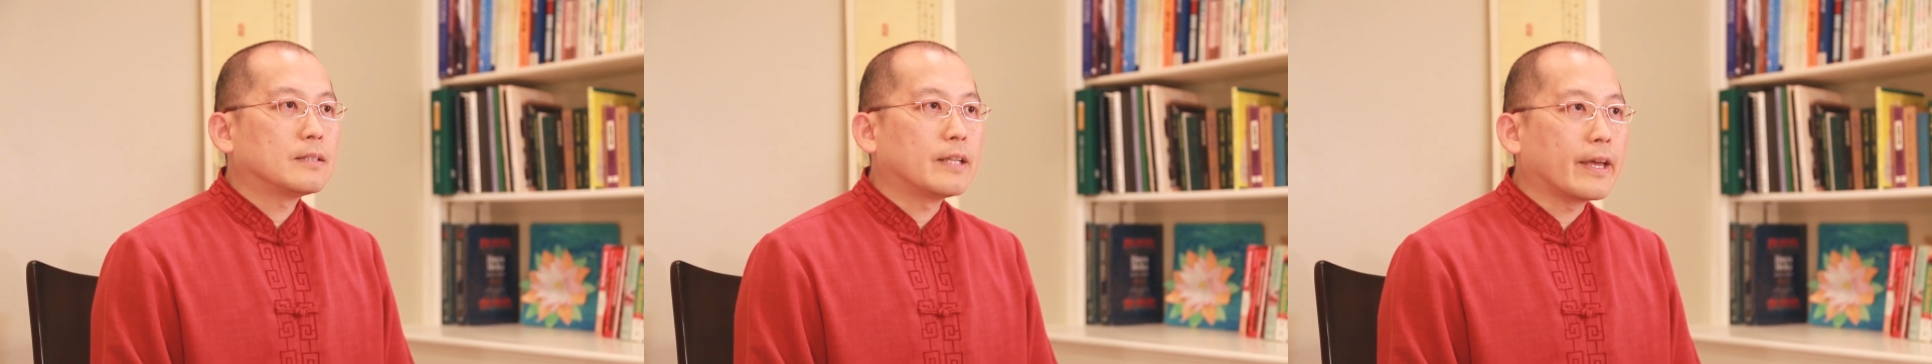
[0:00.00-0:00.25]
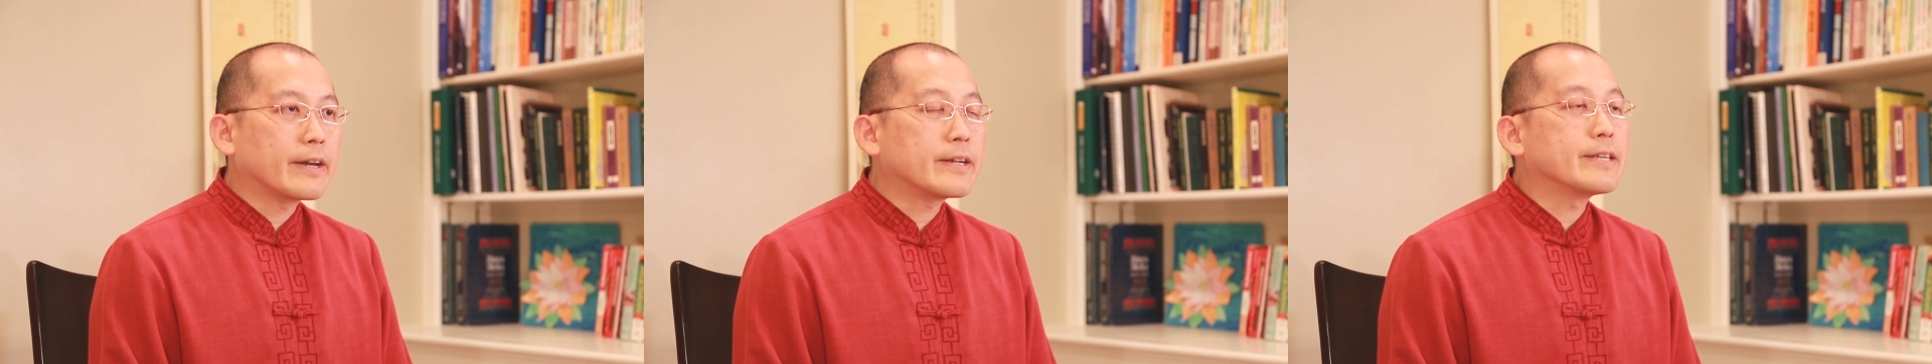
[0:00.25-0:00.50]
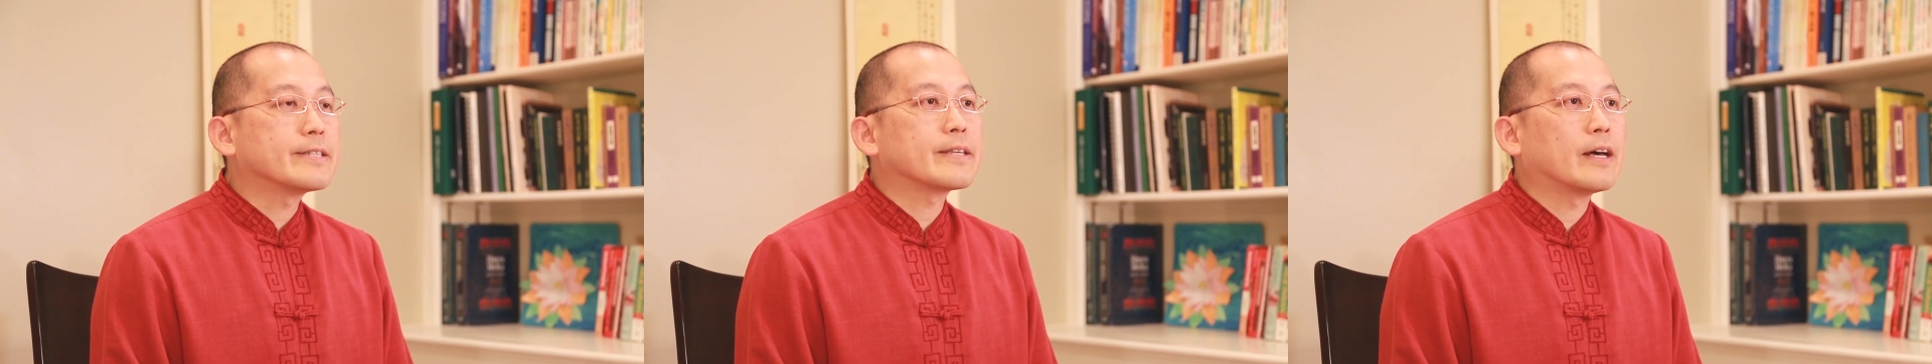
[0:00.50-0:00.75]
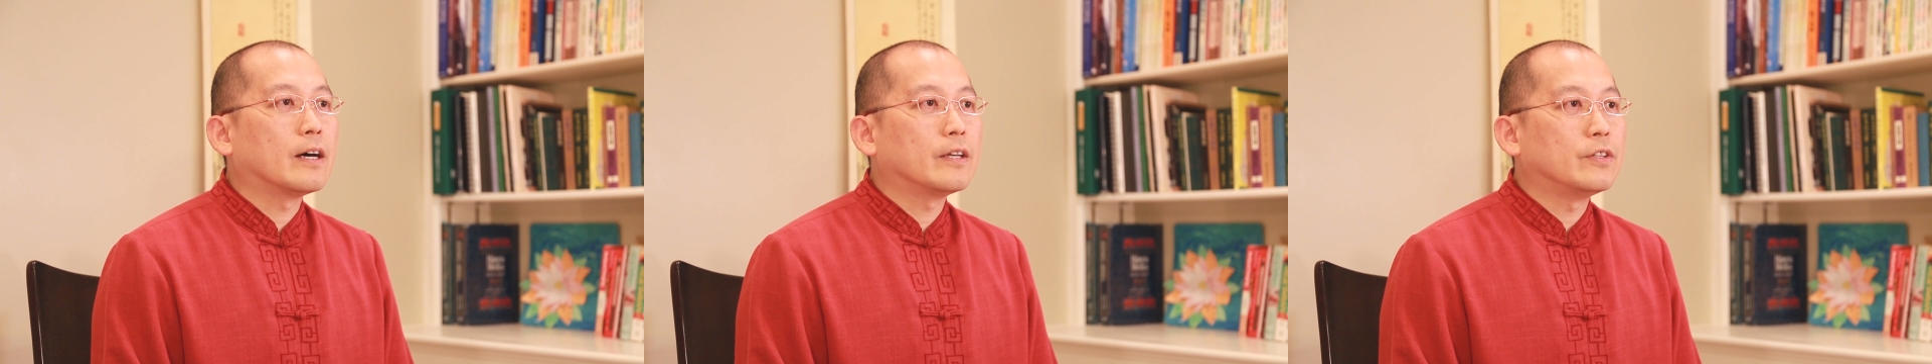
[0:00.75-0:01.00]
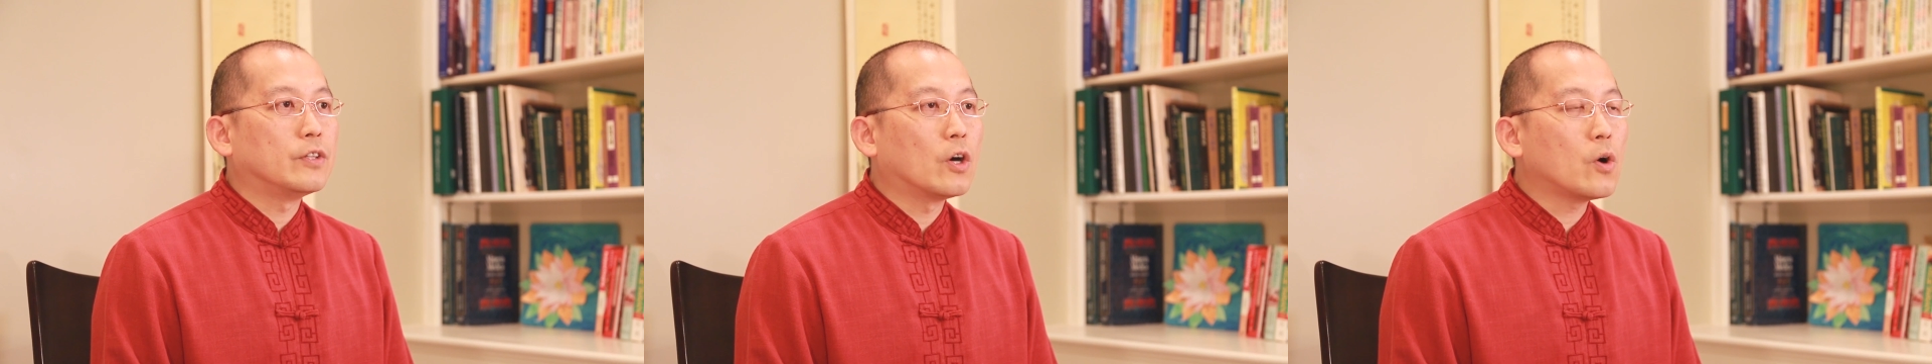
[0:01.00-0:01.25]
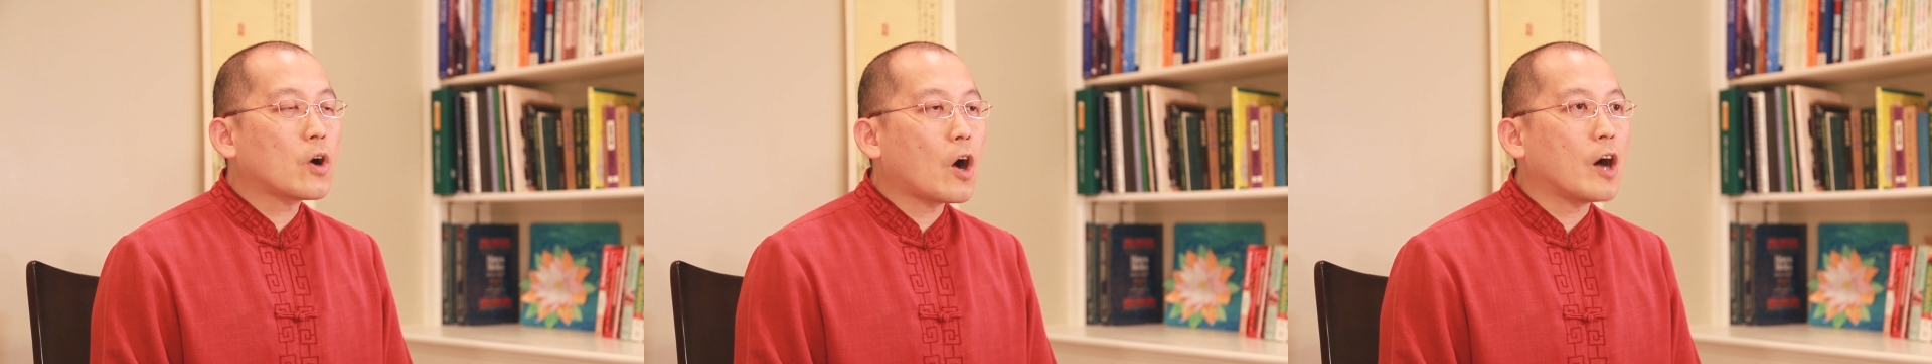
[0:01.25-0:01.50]
There is a
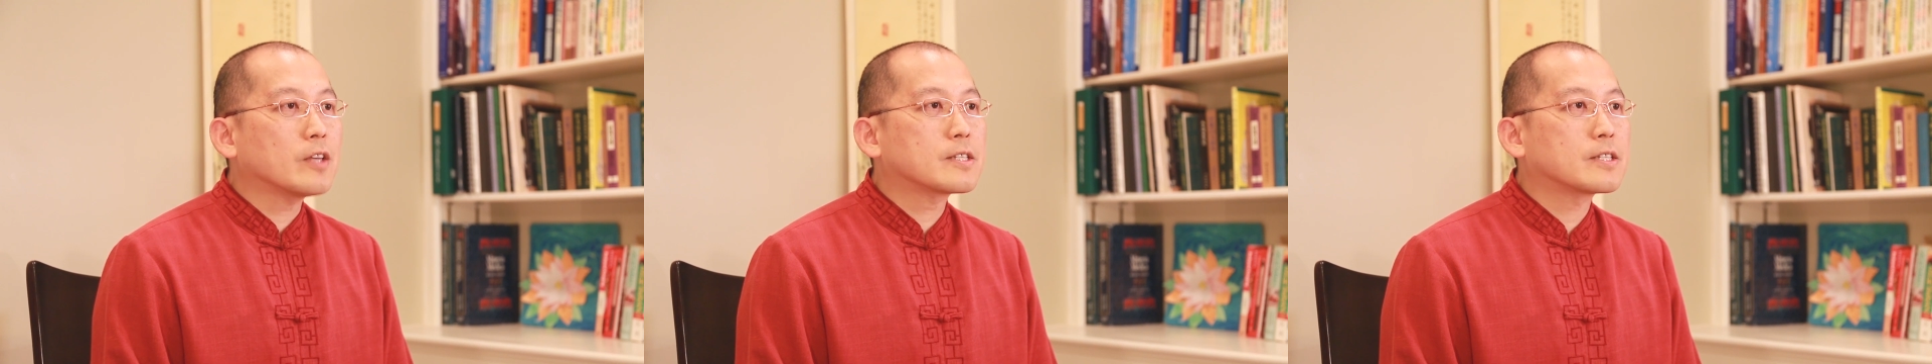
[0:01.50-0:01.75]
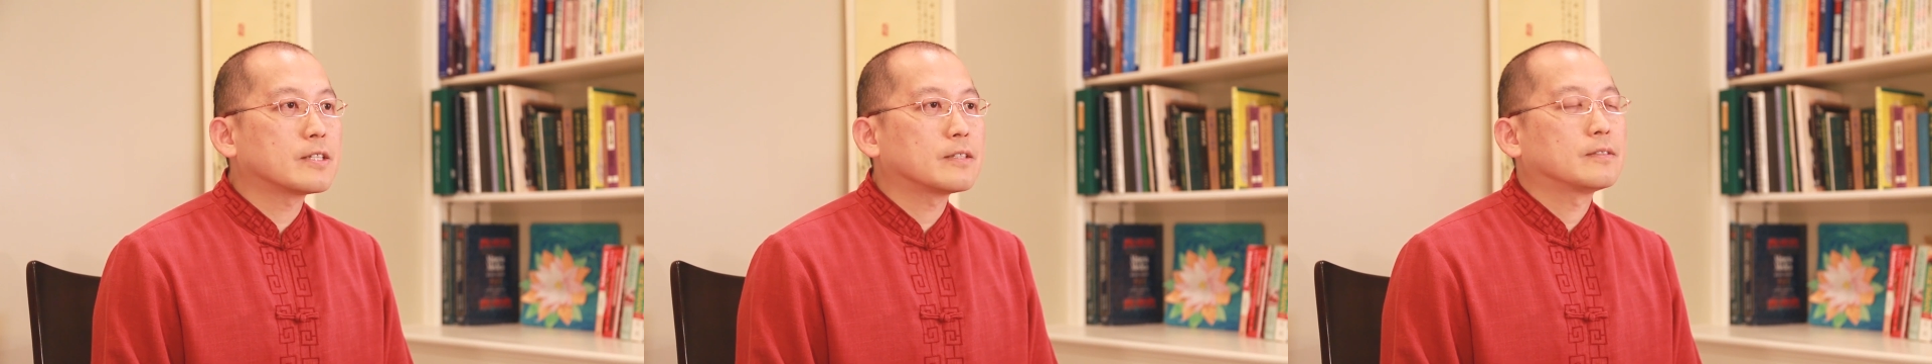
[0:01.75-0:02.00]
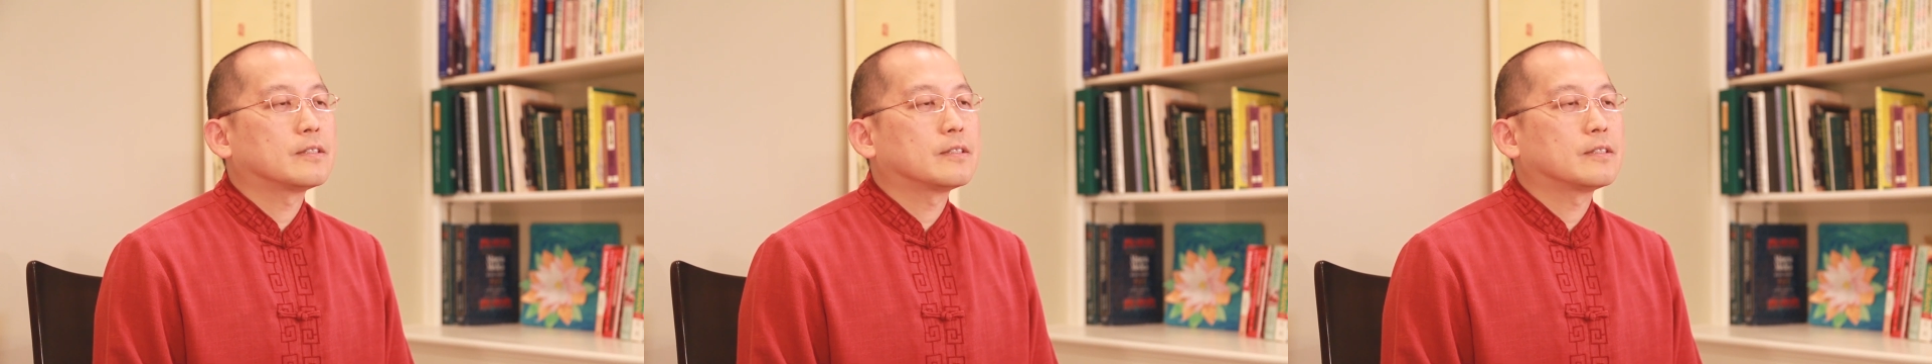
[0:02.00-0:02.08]
no cost,